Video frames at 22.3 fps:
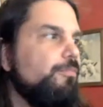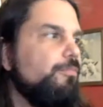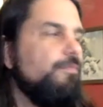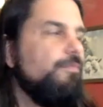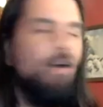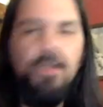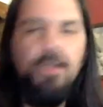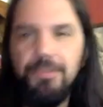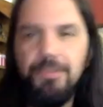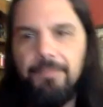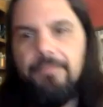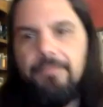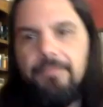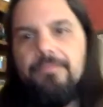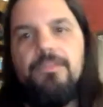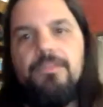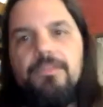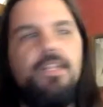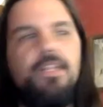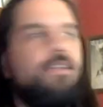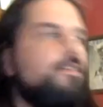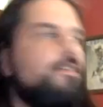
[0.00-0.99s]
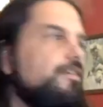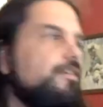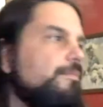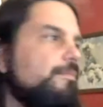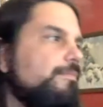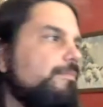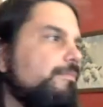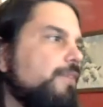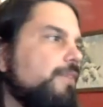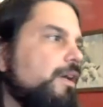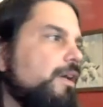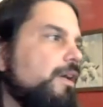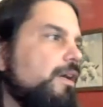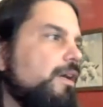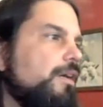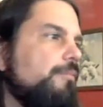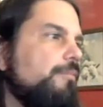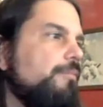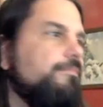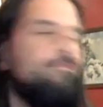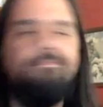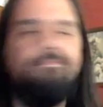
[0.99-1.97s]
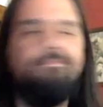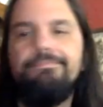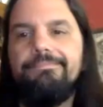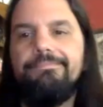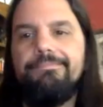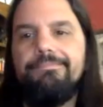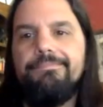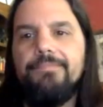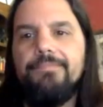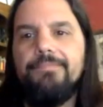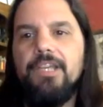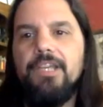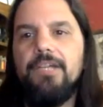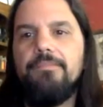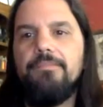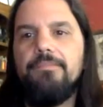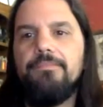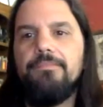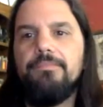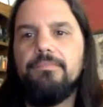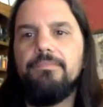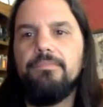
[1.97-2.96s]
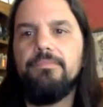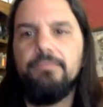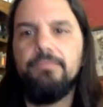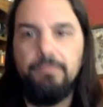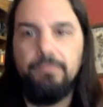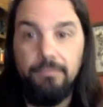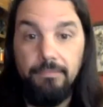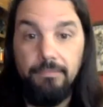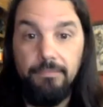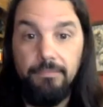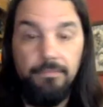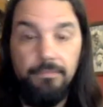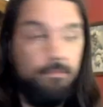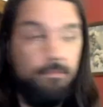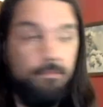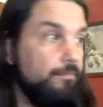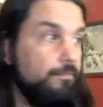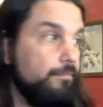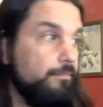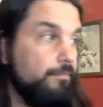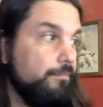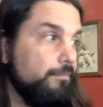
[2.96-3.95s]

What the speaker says: (silent)